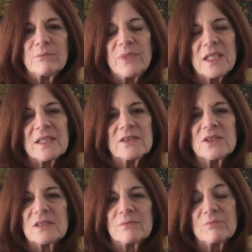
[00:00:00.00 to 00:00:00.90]

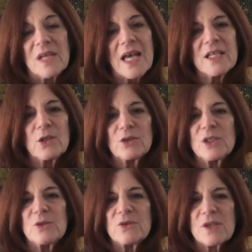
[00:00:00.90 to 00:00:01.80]
because I can
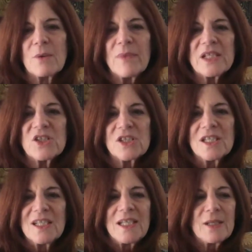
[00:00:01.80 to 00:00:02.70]
only do so much
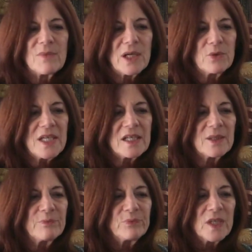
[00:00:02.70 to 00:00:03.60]
in my week.
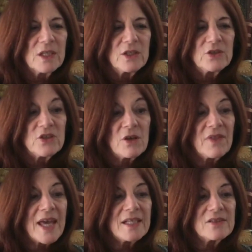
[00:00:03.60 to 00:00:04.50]
So
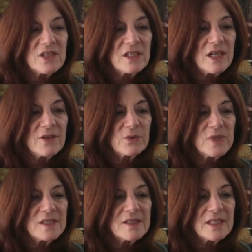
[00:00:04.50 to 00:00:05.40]
that is another
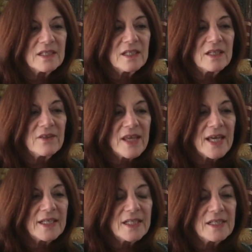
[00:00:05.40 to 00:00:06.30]
reason
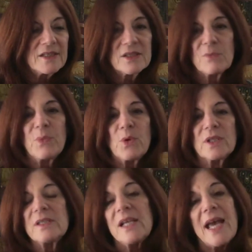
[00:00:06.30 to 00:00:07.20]
that it is
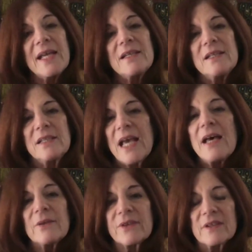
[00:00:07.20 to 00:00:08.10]
important, and
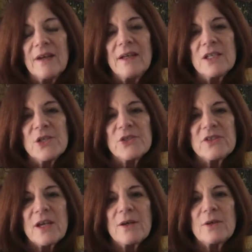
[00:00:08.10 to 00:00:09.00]
health.
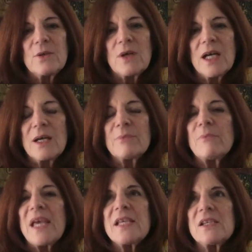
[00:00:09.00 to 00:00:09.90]
So
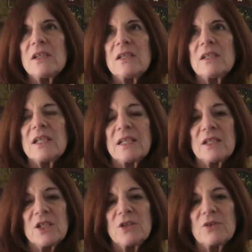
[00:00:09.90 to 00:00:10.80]

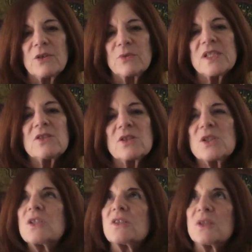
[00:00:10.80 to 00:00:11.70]
the
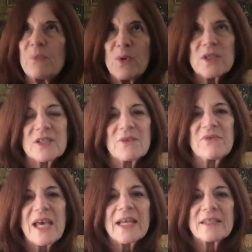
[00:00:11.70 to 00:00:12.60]
research supports the
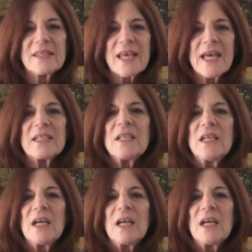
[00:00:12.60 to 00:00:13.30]
fact that